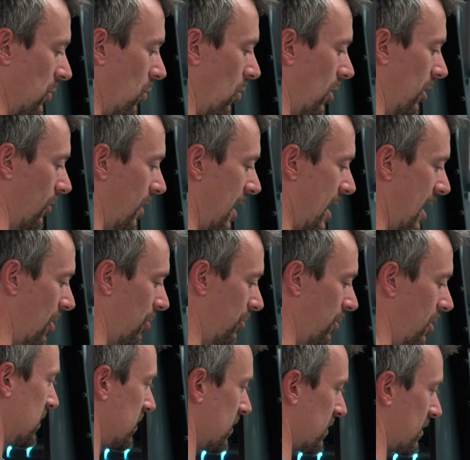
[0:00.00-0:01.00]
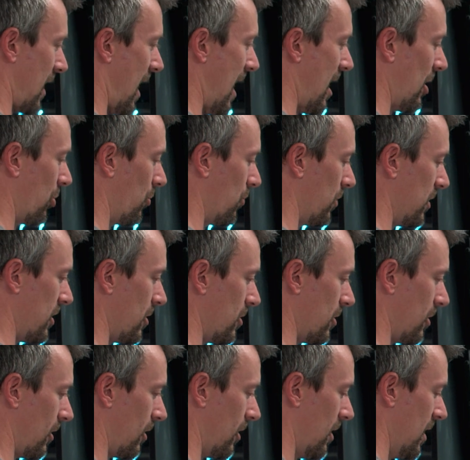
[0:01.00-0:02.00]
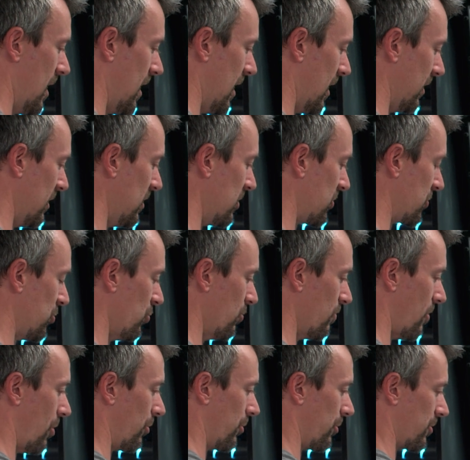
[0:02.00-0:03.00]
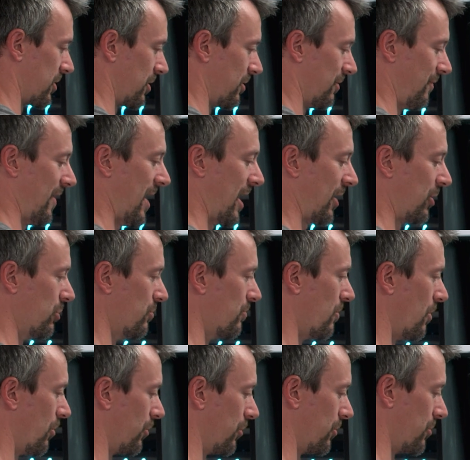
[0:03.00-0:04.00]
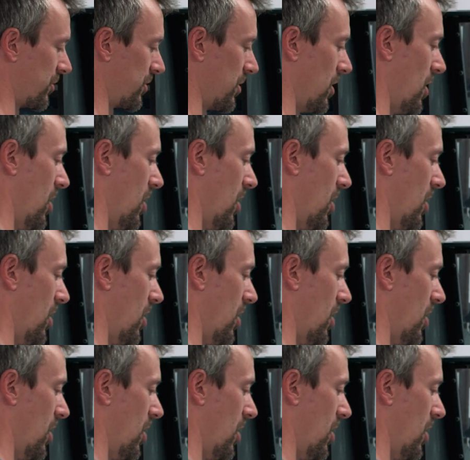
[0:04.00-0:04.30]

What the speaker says: quite loud. This is hollow in here, and these two motors are the vacuum motors,